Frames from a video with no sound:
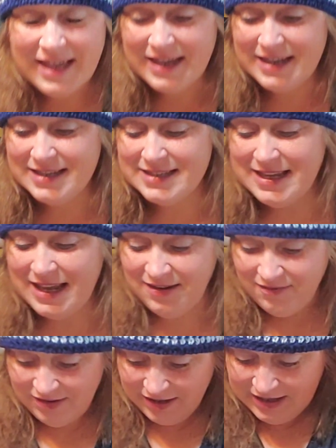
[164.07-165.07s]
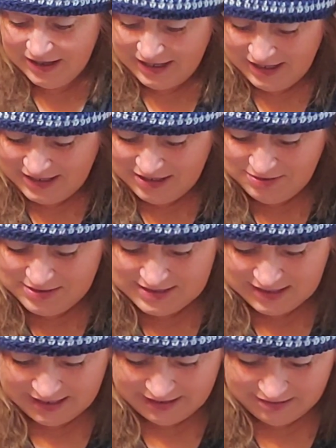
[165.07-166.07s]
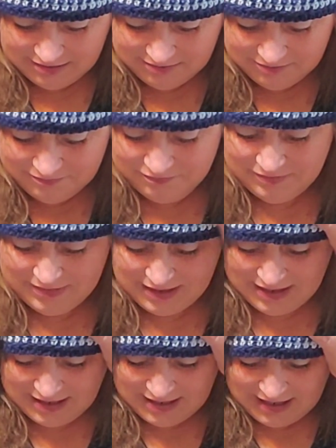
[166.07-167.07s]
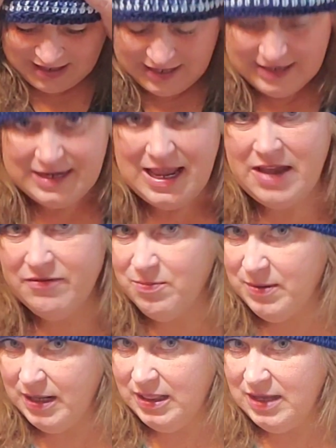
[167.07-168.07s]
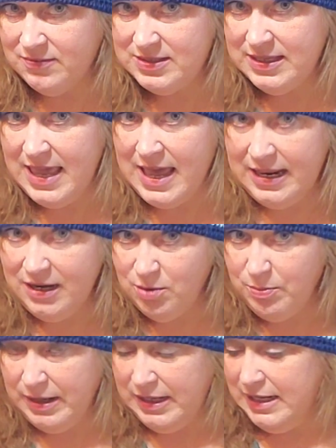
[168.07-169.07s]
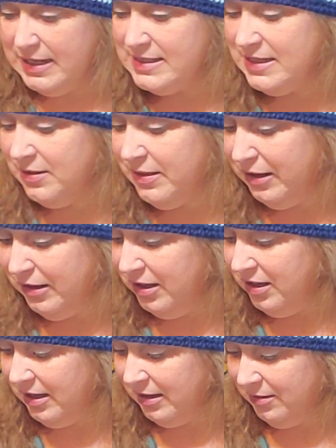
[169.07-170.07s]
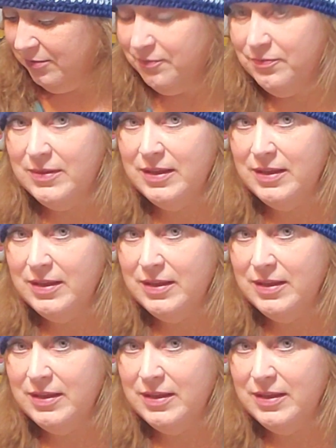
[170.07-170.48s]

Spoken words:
That is a very new style, and everybody loves the cat ear beanie. So there you go.